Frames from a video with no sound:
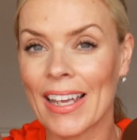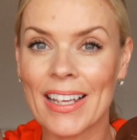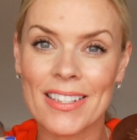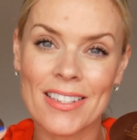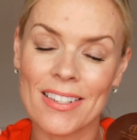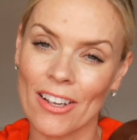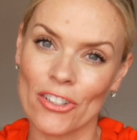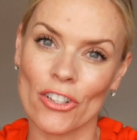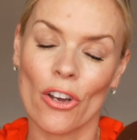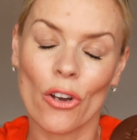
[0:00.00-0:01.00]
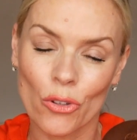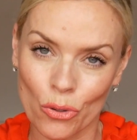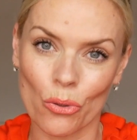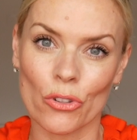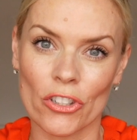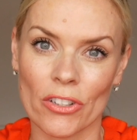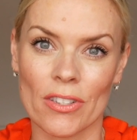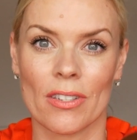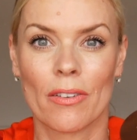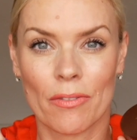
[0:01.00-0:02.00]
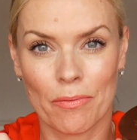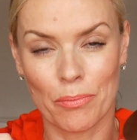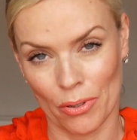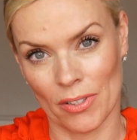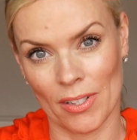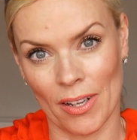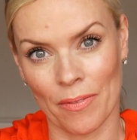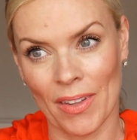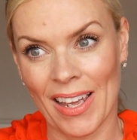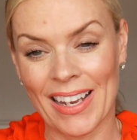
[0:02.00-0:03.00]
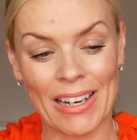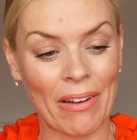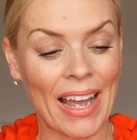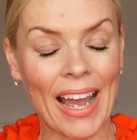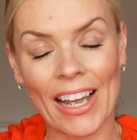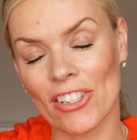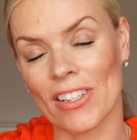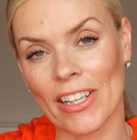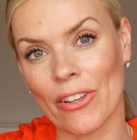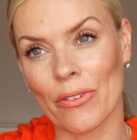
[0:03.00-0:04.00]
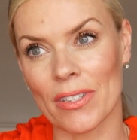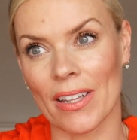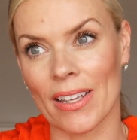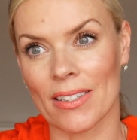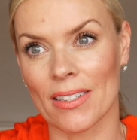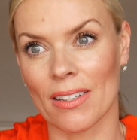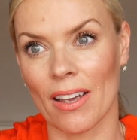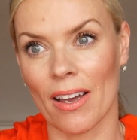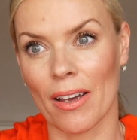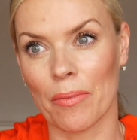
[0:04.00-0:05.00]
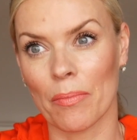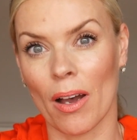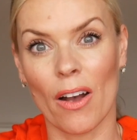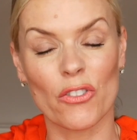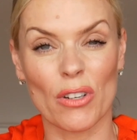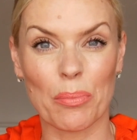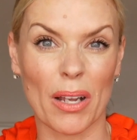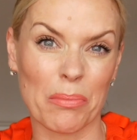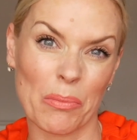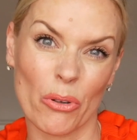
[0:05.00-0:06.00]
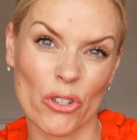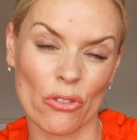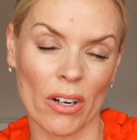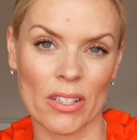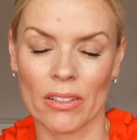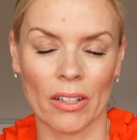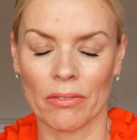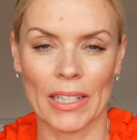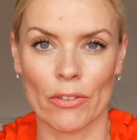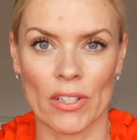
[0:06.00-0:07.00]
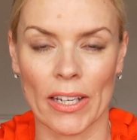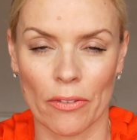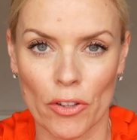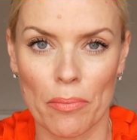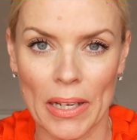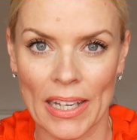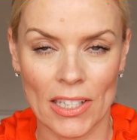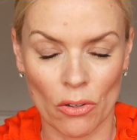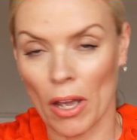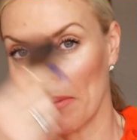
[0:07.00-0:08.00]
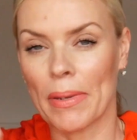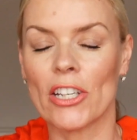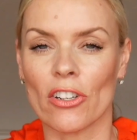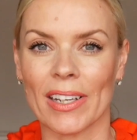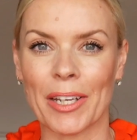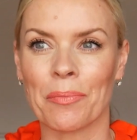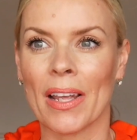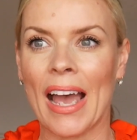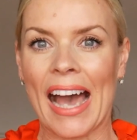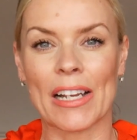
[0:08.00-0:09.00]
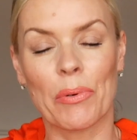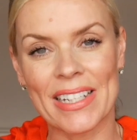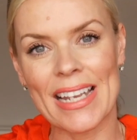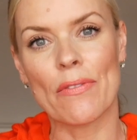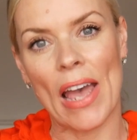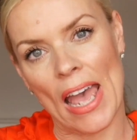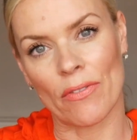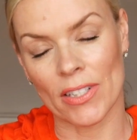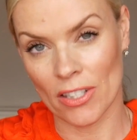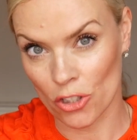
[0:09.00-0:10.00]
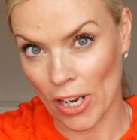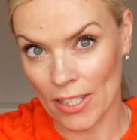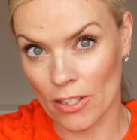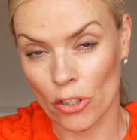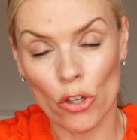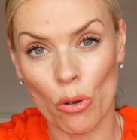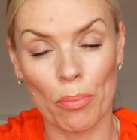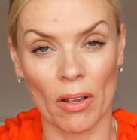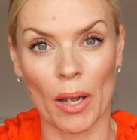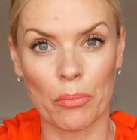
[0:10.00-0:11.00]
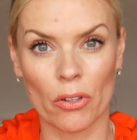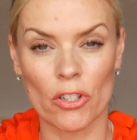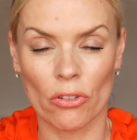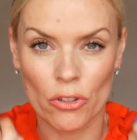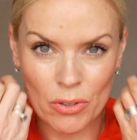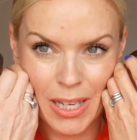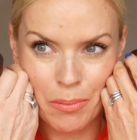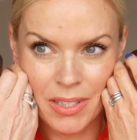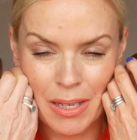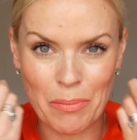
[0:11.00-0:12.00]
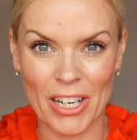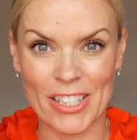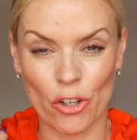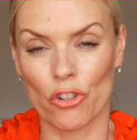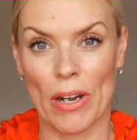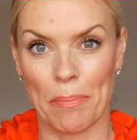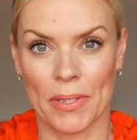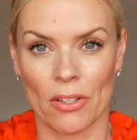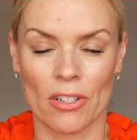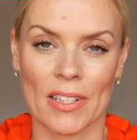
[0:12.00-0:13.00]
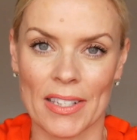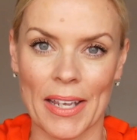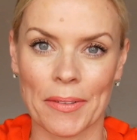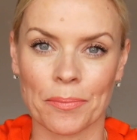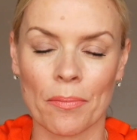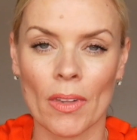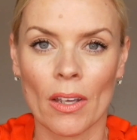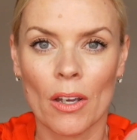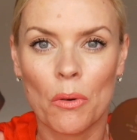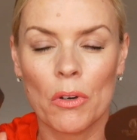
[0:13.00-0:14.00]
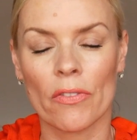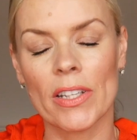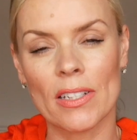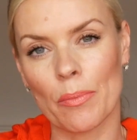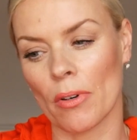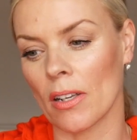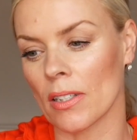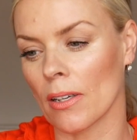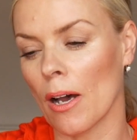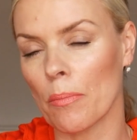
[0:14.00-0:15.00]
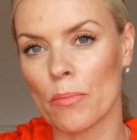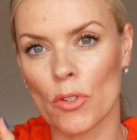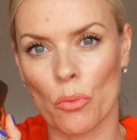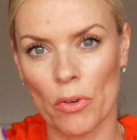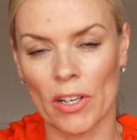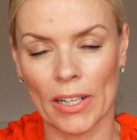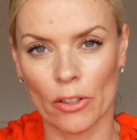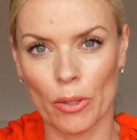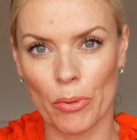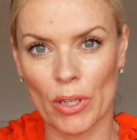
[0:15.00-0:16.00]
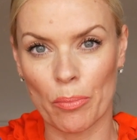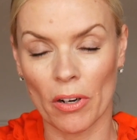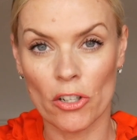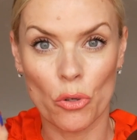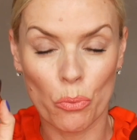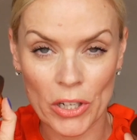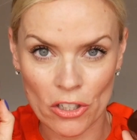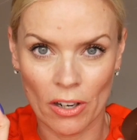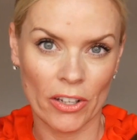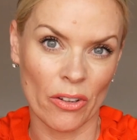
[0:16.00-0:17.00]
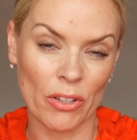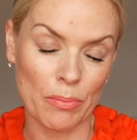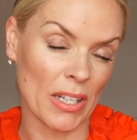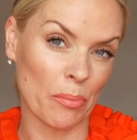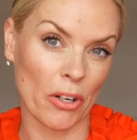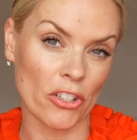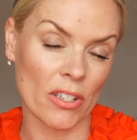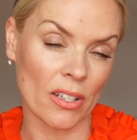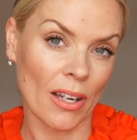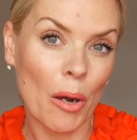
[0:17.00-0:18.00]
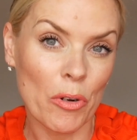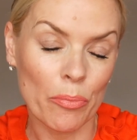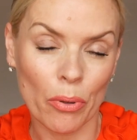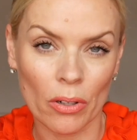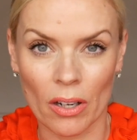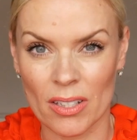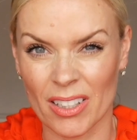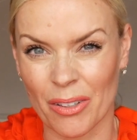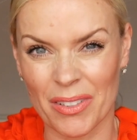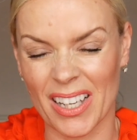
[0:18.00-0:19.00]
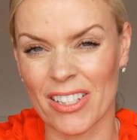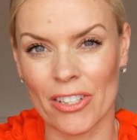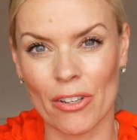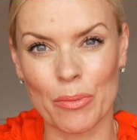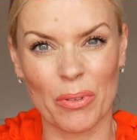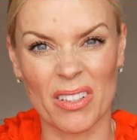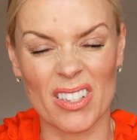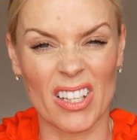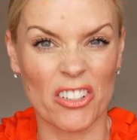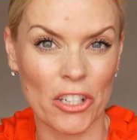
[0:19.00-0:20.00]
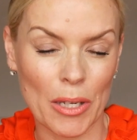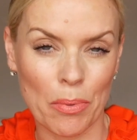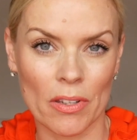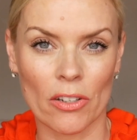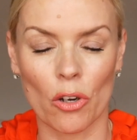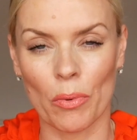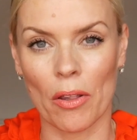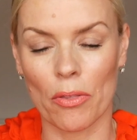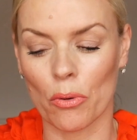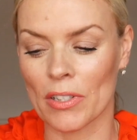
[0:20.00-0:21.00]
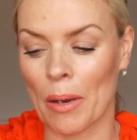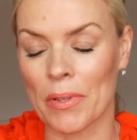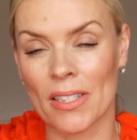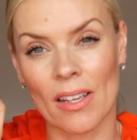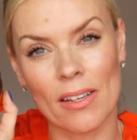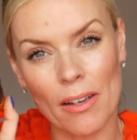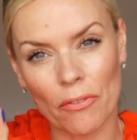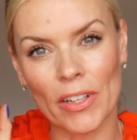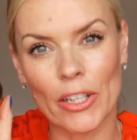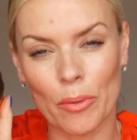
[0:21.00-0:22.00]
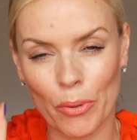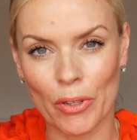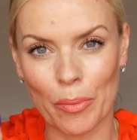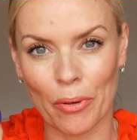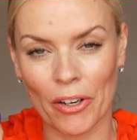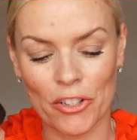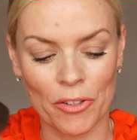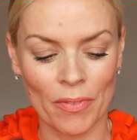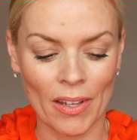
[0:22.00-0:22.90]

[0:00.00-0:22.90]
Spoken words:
is such a gorgeous bronzer. Now, I actually use this after I applied my moisturiser, give or take a few minutes, not immediately. And I would never ever suggest that you apply a bronzer onto a damp skin because it grips onto the skin. Well, the Vita Liberata comes with a little kabuki brush, which I use. Many of the brushes that come with products I don't tend to use because they're cheap and they're not well thought out. This is a lovely kabuki brush.